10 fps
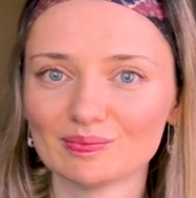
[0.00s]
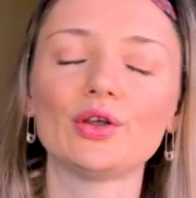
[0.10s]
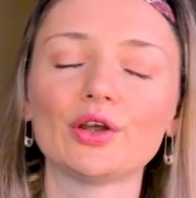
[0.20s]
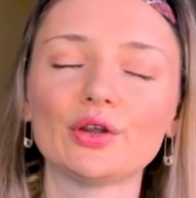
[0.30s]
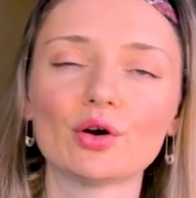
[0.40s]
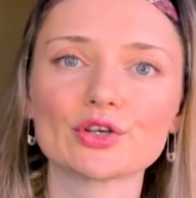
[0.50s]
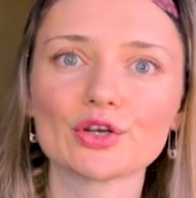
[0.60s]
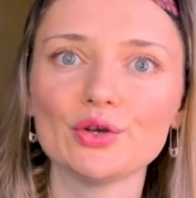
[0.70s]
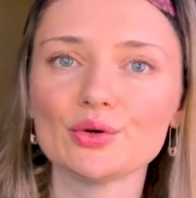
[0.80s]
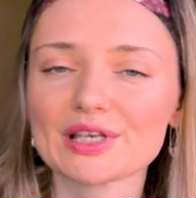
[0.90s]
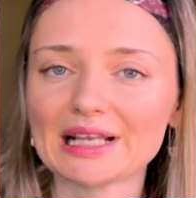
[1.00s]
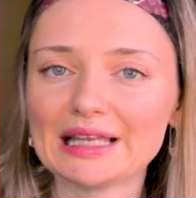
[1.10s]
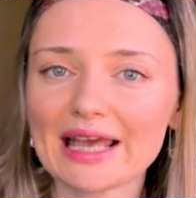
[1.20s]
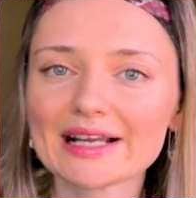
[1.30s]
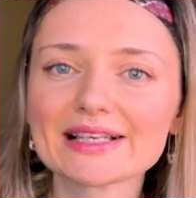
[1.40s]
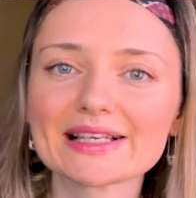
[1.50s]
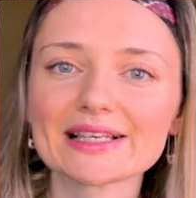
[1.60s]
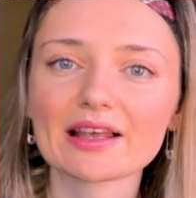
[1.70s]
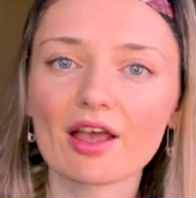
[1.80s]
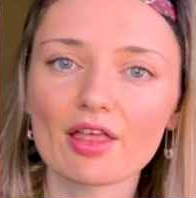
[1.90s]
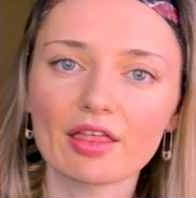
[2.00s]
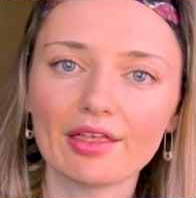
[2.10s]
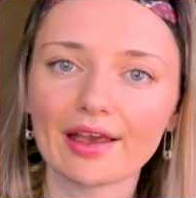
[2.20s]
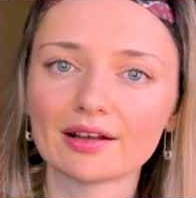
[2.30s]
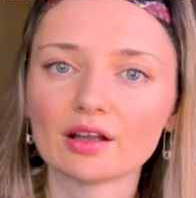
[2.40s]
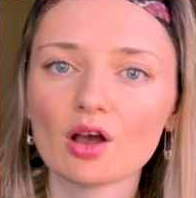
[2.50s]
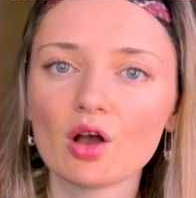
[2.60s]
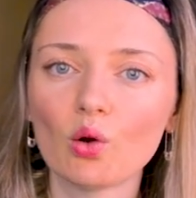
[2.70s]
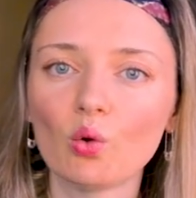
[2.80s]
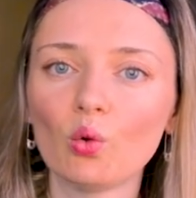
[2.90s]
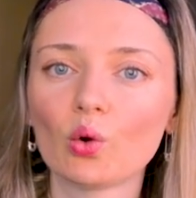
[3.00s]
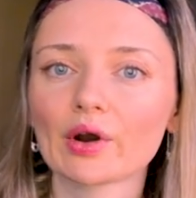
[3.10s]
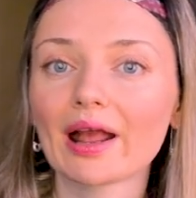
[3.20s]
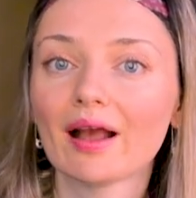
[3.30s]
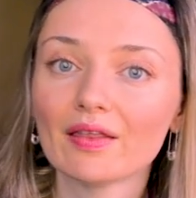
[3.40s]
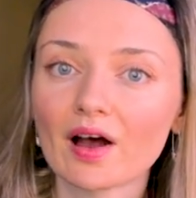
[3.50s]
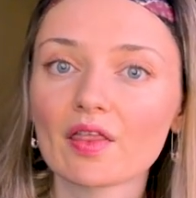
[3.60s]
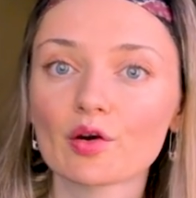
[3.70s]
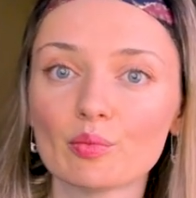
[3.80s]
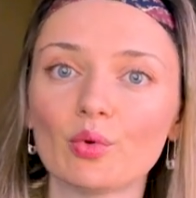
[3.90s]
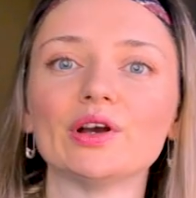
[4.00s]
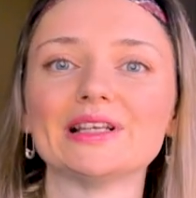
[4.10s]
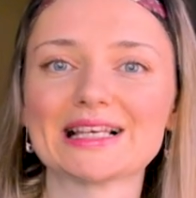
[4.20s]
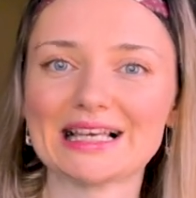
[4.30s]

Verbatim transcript: You can also use next, then, or another point